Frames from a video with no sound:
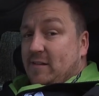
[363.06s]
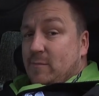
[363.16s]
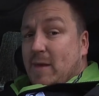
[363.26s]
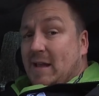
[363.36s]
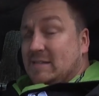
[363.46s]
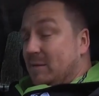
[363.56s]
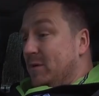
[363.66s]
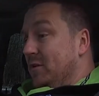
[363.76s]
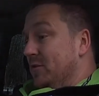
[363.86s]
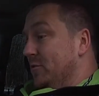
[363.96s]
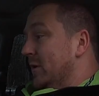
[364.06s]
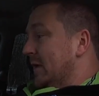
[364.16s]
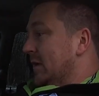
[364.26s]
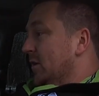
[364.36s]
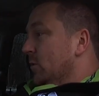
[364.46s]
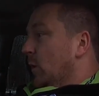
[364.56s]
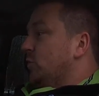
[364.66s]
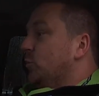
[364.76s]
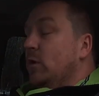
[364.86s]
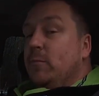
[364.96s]
have to pay someone to do,
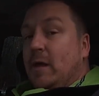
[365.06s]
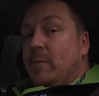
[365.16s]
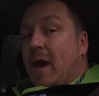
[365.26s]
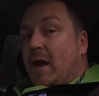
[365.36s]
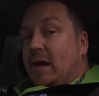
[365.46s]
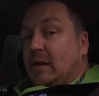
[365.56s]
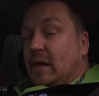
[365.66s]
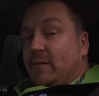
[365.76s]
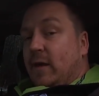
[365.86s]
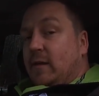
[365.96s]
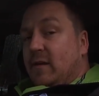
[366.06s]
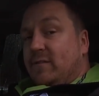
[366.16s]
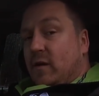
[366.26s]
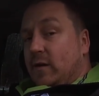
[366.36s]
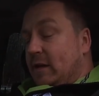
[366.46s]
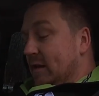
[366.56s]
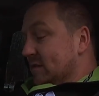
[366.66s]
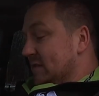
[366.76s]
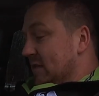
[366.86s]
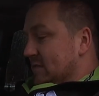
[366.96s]
which wouldn't be a bad idea if I can get front heated
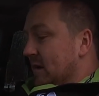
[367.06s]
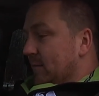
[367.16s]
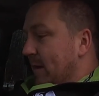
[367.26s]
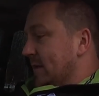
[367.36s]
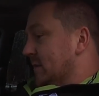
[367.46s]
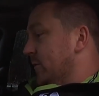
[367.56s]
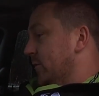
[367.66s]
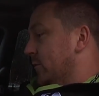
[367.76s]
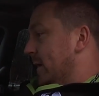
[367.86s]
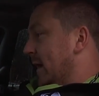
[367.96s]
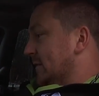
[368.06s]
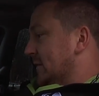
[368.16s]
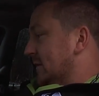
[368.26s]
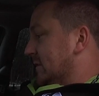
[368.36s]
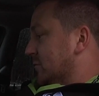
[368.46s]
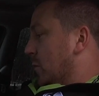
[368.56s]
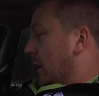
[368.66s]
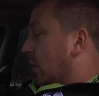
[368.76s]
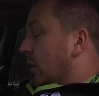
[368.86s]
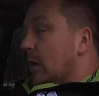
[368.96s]
seats, and I'd pay someone to do the back seats as
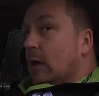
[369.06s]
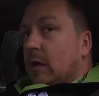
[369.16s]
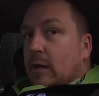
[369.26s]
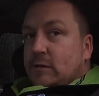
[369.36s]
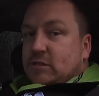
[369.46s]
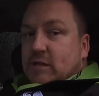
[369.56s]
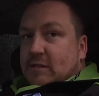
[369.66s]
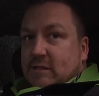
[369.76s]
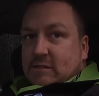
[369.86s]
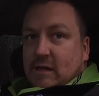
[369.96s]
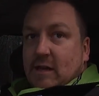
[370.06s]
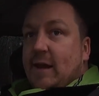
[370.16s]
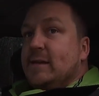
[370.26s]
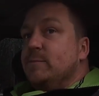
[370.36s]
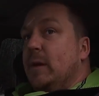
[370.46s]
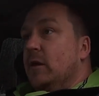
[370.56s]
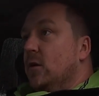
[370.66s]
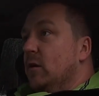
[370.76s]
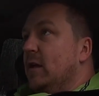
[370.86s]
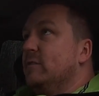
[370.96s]
well. Just because it's a nice
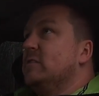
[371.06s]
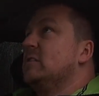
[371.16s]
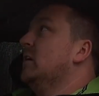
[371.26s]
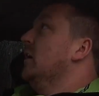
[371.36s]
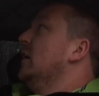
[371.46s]
beater and it gives